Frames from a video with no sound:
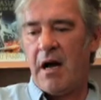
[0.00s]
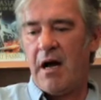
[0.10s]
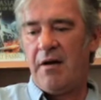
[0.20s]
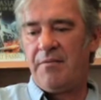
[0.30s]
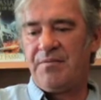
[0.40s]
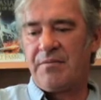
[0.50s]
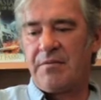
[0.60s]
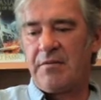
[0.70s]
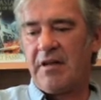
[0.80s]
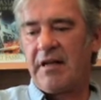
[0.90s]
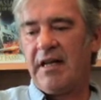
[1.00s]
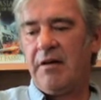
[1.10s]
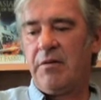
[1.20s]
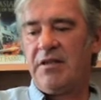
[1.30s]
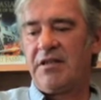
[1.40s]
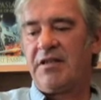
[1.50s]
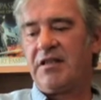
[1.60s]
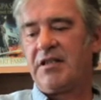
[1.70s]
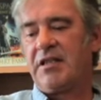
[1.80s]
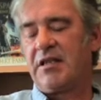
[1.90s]
There
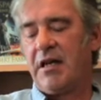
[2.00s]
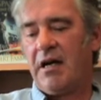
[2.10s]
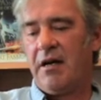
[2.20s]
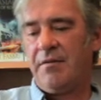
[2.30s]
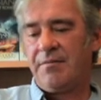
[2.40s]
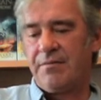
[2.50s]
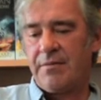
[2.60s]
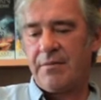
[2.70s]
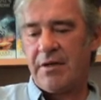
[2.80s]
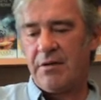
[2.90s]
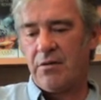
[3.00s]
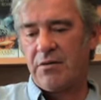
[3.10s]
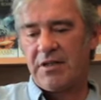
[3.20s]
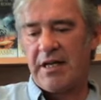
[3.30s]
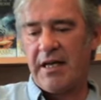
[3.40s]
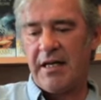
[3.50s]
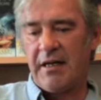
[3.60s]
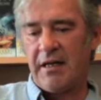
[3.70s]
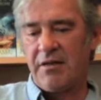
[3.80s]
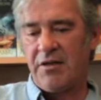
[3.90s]
was a law
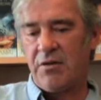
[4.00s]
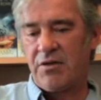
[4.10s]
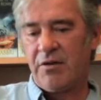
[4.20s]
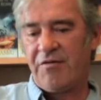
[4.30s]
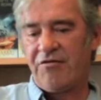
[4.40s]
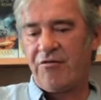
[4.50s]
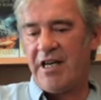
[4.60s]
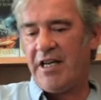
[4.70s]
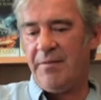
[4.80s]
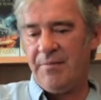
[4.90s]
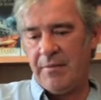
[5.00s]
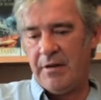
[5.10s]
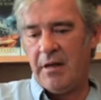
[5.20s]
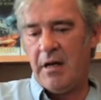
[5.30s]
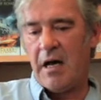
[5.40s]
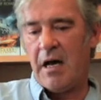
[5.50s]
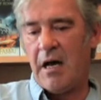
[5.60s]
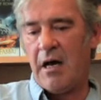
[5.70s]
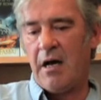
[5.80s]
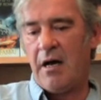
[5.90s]
saying that you could not free
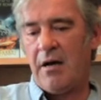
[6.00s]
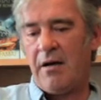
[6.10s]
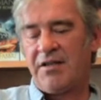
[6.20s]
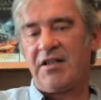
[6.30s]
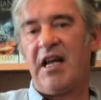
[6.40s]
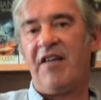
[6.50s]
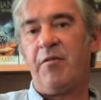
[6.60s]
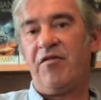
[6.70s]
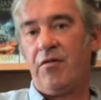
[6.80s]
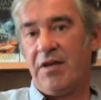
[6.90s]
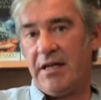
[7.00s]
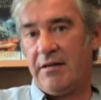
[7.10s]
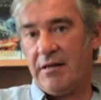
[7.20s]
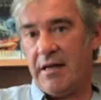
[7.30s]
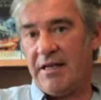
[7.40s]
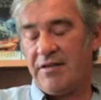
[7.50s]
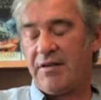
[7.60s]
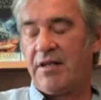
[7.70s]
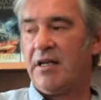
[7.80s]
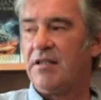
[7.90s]
a slave before the age
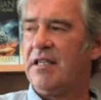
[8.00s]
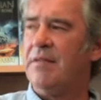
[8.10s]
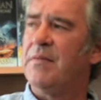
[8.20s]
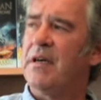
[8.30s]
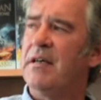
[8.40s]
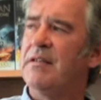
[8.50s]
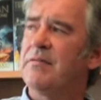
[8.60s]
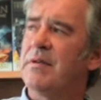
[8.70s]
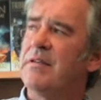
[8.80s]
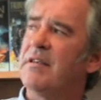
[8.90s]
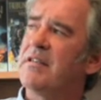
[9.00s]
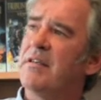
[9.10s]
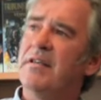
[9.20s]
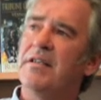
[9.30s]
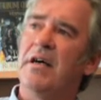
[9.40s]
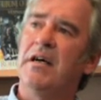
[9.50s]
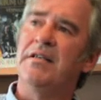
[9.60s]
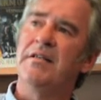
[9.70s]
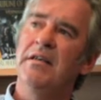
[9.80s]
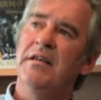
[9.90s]
of 30. And when Antonia
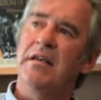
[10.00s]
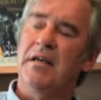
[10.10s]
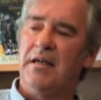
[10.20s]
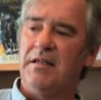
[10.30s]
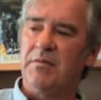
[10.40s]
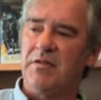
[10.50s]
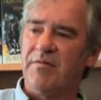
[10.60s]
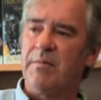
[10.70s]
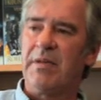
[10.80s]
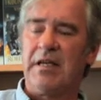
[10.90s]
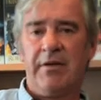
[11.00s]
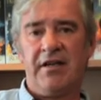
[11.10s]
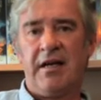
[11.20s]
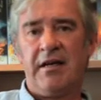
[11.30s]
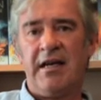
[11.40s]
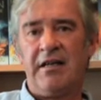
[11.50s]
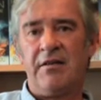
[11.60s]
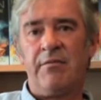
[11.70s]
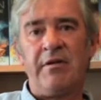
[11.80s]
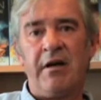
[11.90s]
died, Caenus would have becoming that
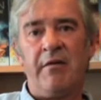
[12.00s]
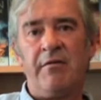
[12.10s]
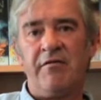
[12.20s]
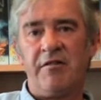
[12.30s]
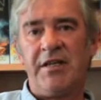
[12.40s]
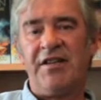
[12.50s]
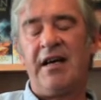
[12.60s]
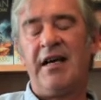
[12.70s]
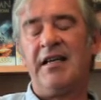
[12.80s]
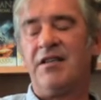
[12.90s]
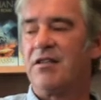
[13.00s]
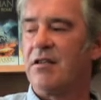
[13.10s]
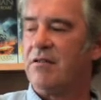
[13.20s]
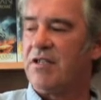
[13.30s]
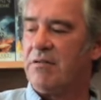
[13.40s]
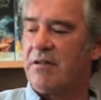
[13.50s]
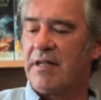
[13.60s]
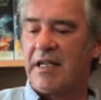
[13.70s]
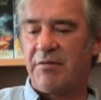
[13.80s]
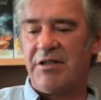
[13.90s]
age, would have been that age. So she was,
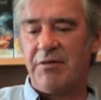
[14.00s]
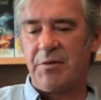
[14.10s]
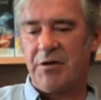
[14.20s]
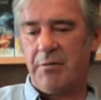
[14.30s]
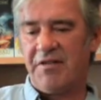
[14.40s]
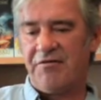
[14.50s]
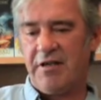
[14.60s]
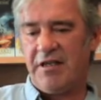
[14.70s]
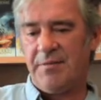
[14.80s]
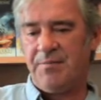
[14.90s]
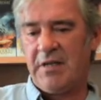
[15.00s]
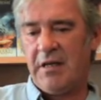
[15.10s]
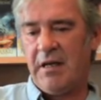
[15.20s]
that's when she was probably freed.